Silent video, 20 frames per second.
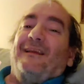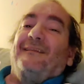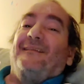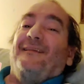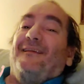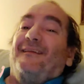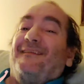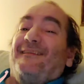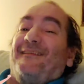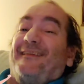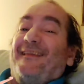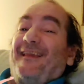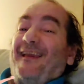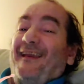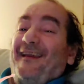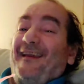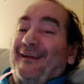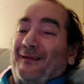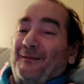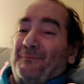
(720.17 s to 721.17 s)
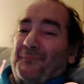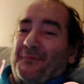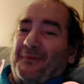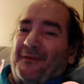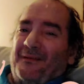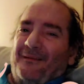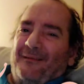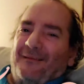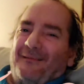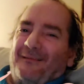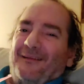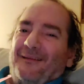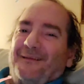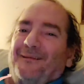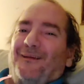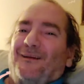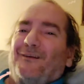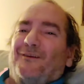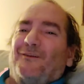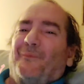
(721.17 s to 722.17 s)
has escaped the
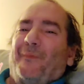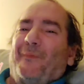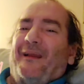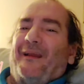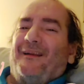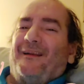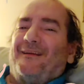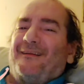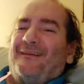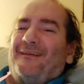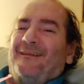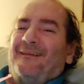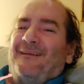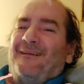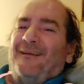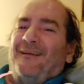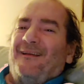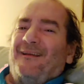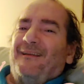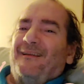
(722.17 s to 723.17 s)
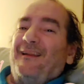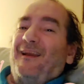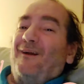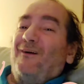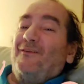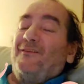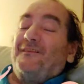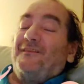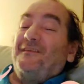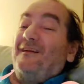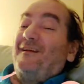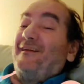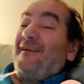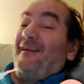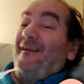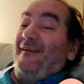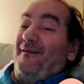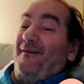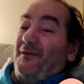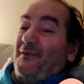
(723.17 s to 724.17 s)
dark matter. And now it's dark
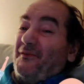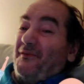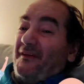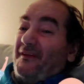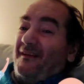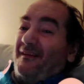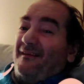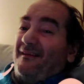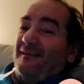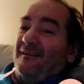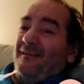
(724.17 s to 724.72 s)
energy.